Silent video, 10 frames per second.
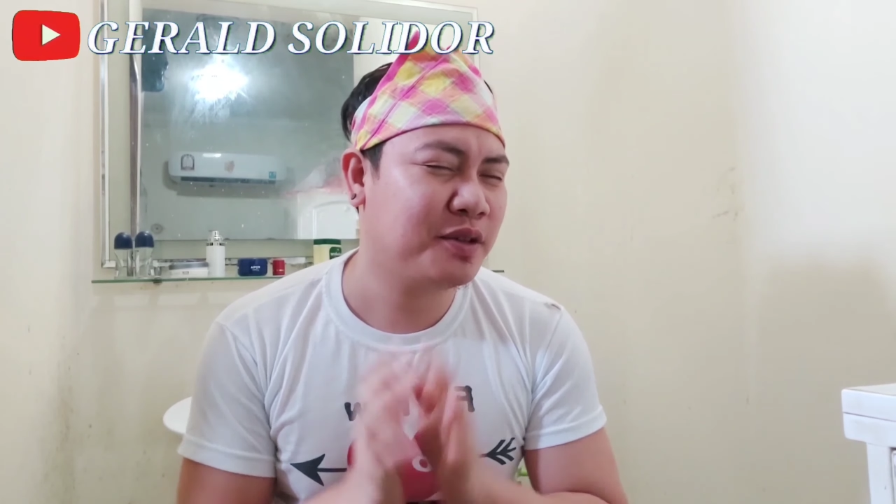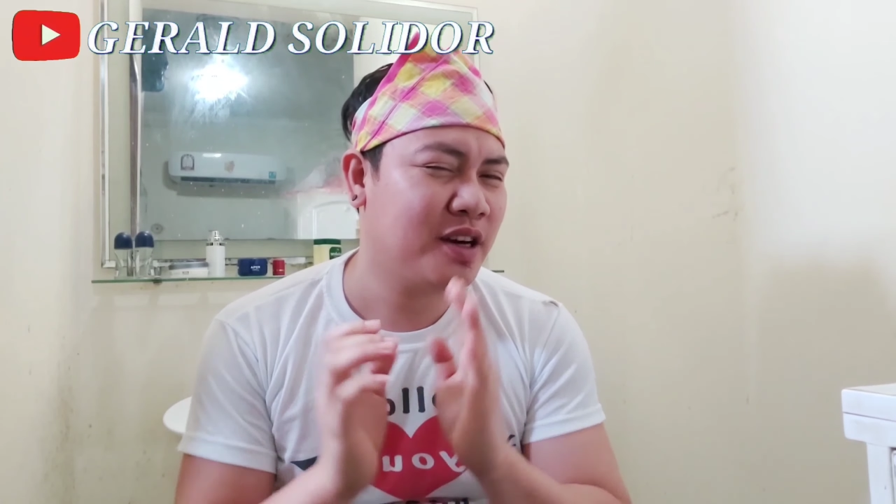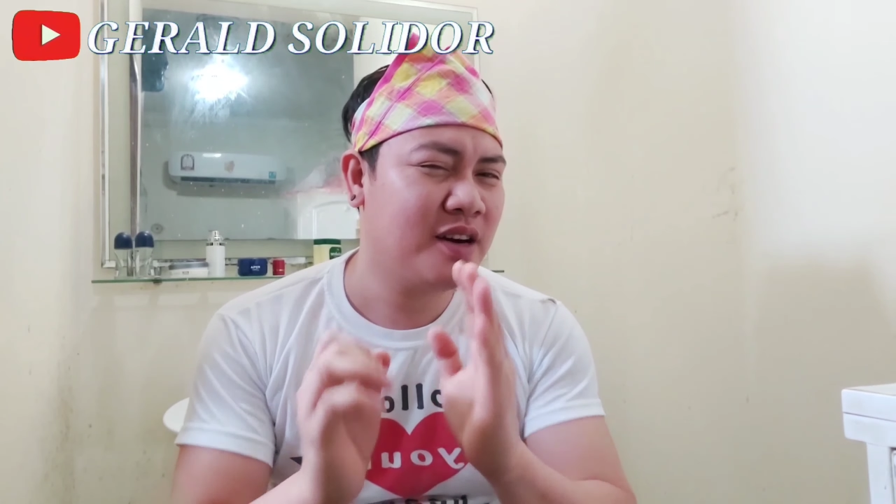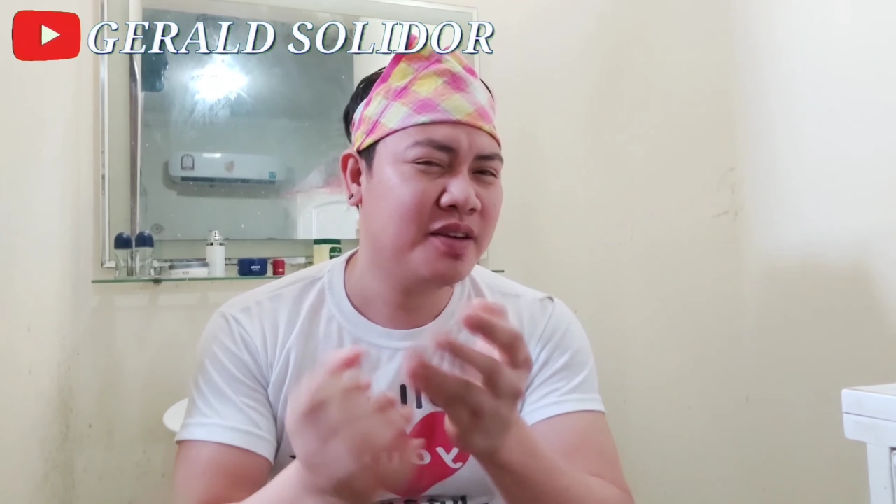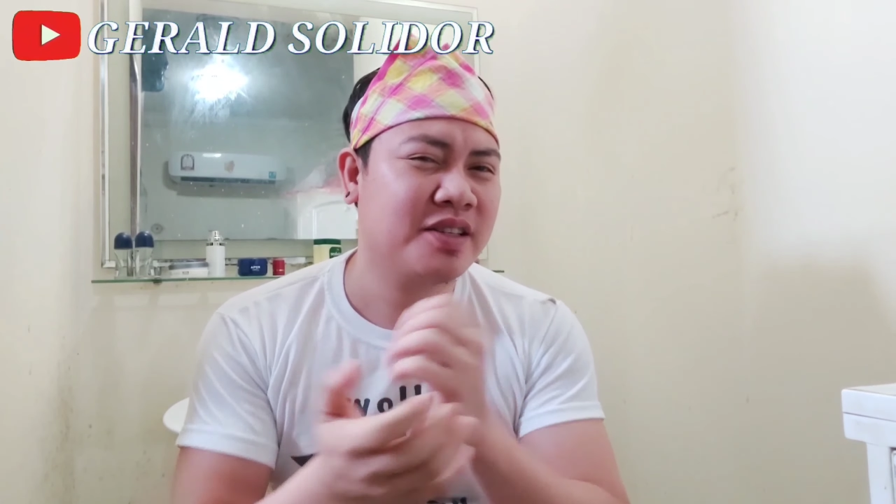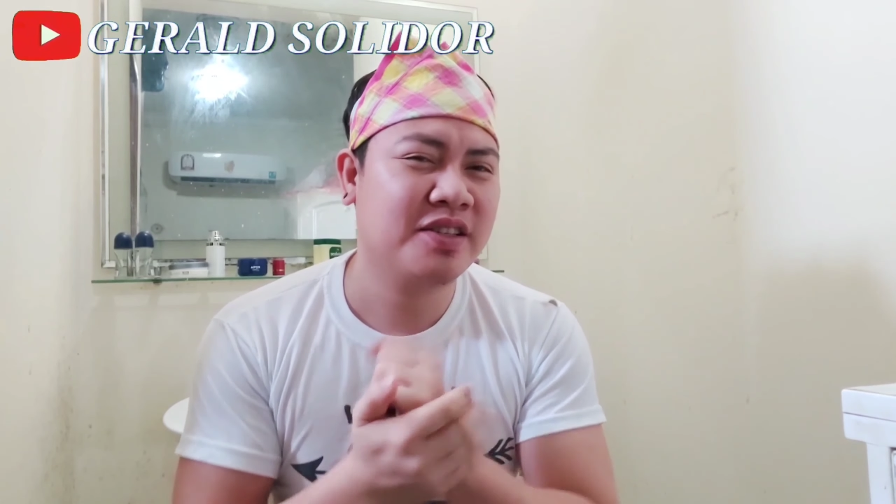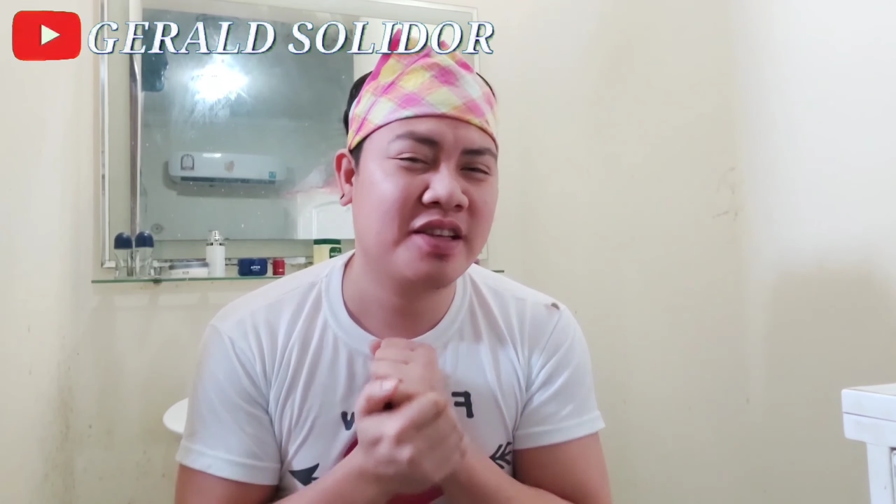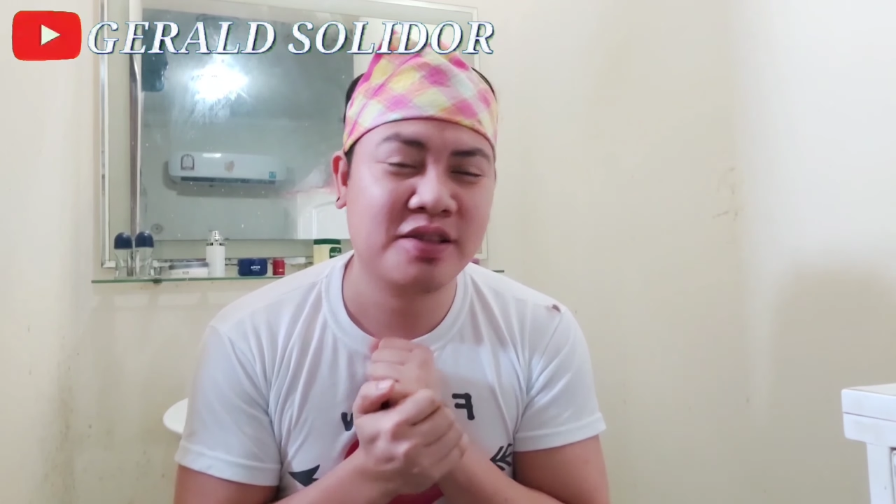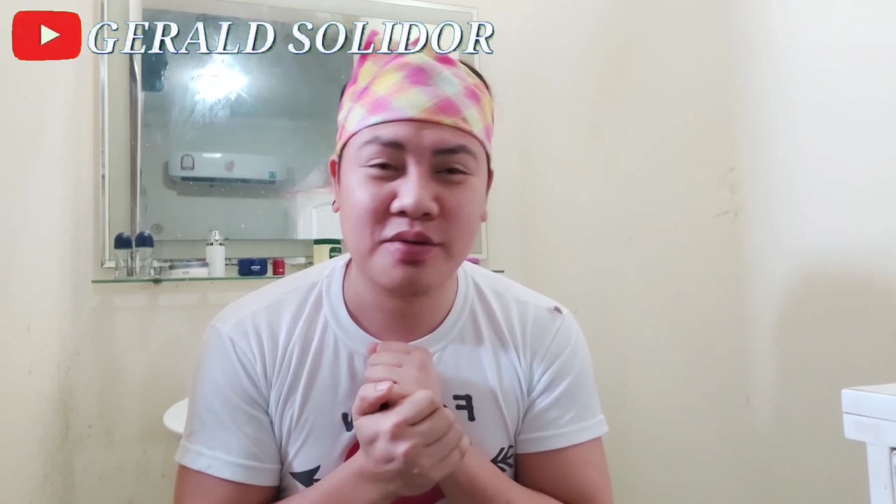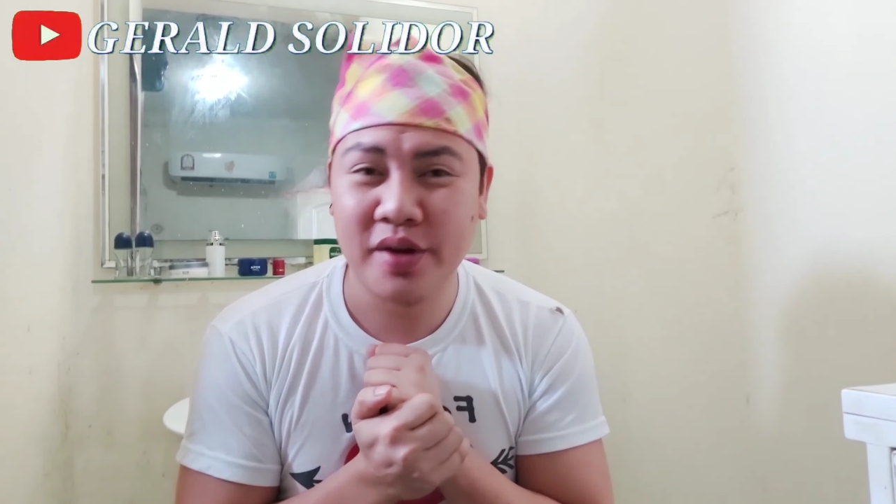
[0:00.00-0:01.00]
for our
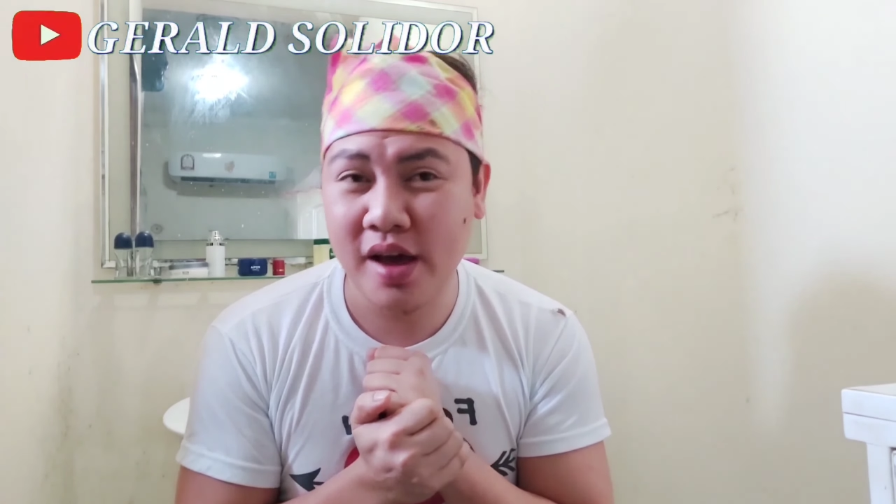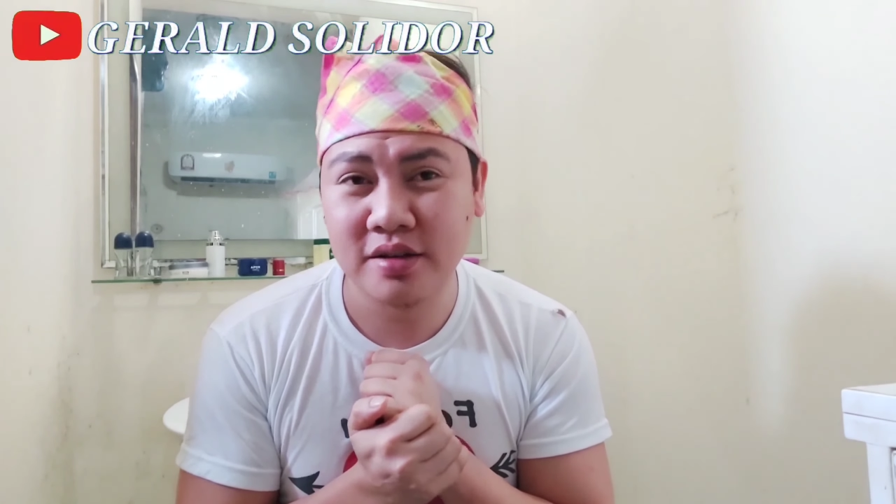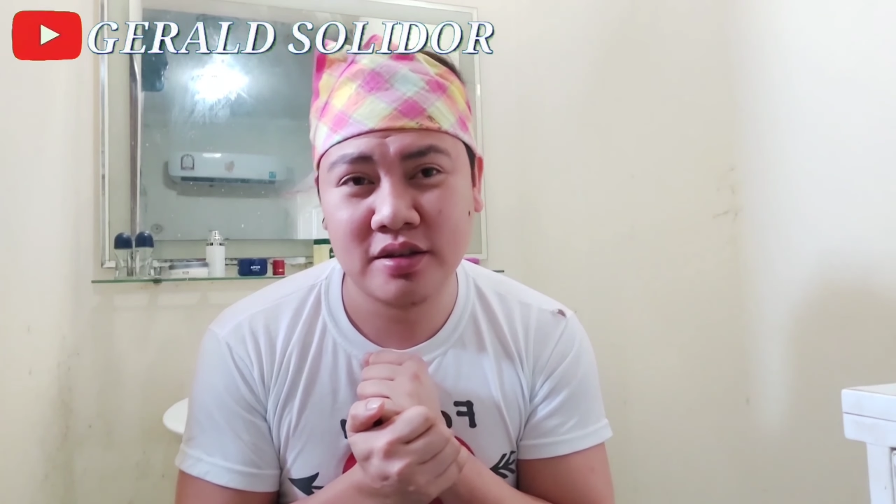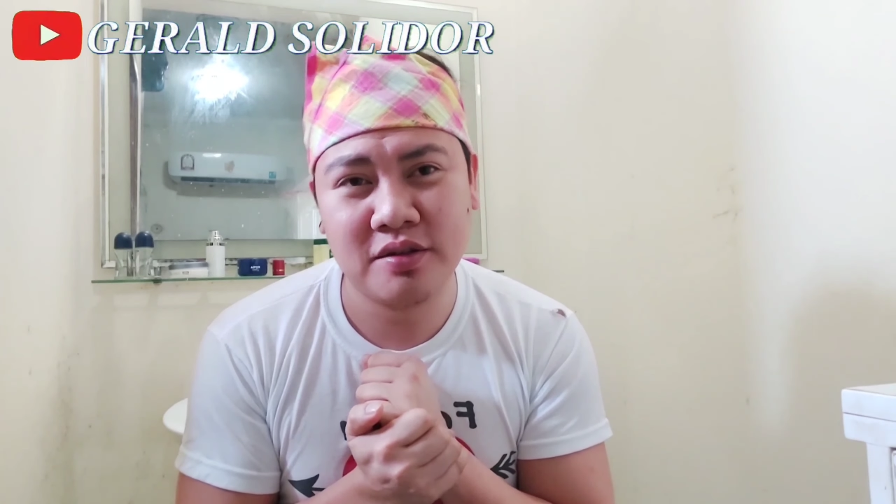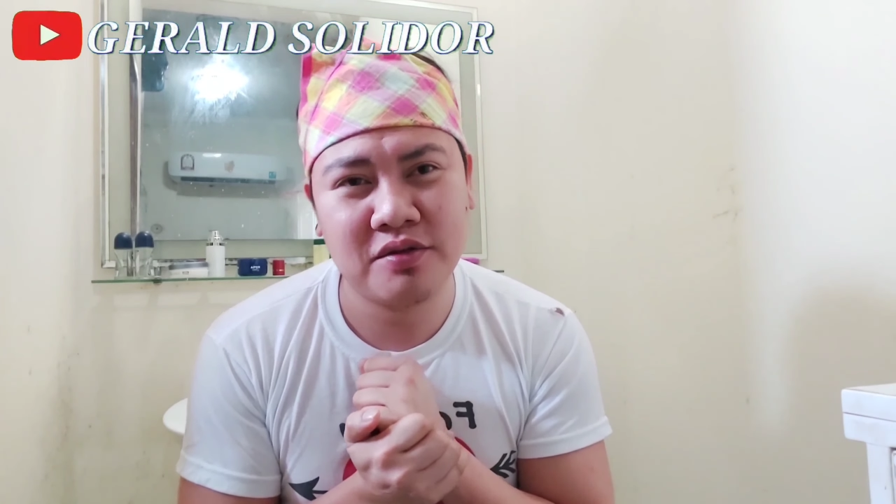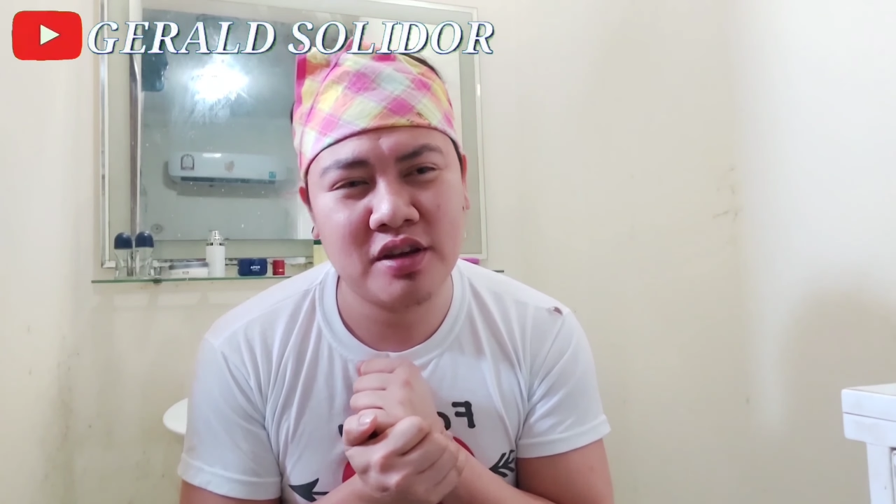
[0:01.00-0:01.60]
today's reaction